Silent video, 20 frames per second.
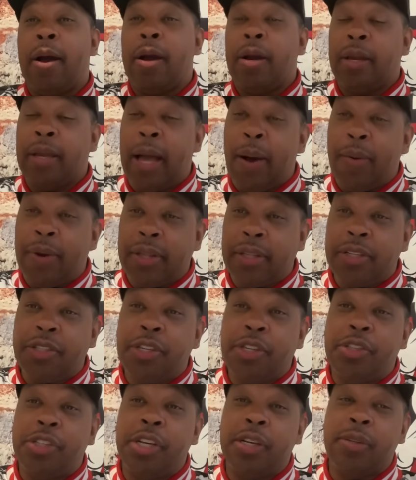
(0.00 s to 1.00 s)
Y'all get
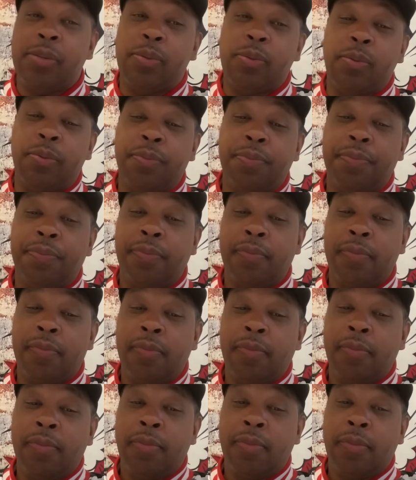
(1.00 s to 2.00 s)
this to Jizzle.
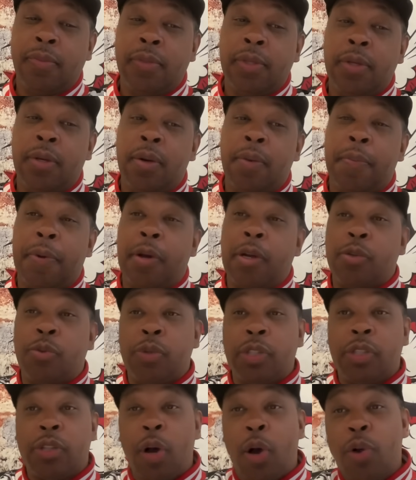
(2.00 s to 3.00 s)
Because when
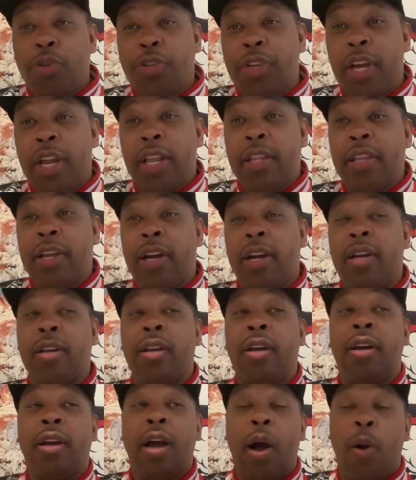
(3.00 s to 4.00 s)
it's all said and
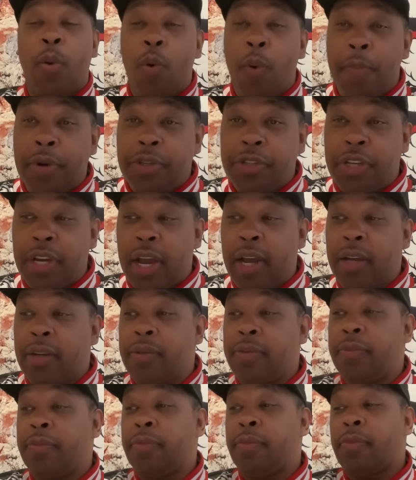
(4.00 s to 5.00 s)
done, I want my check.
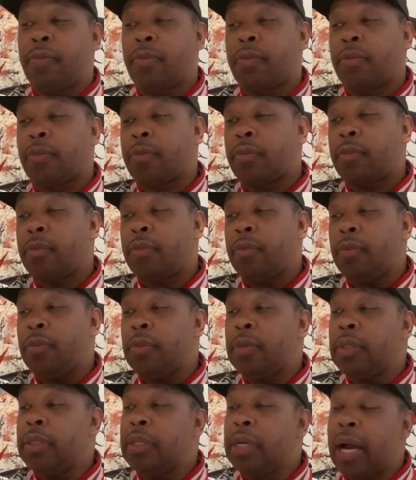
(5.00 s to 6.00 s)

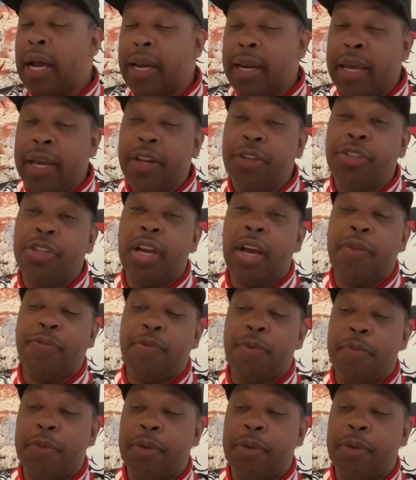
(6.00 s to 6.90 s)
I need a check from